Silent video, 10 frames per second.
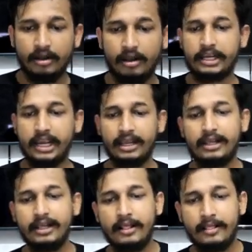Okay.
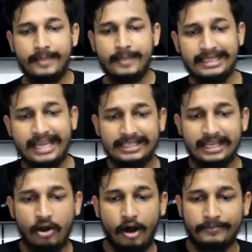Then there is an
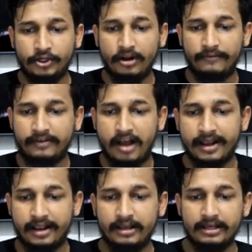option of
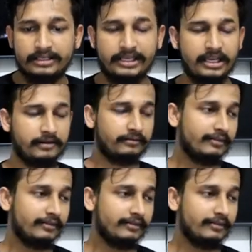cover. See,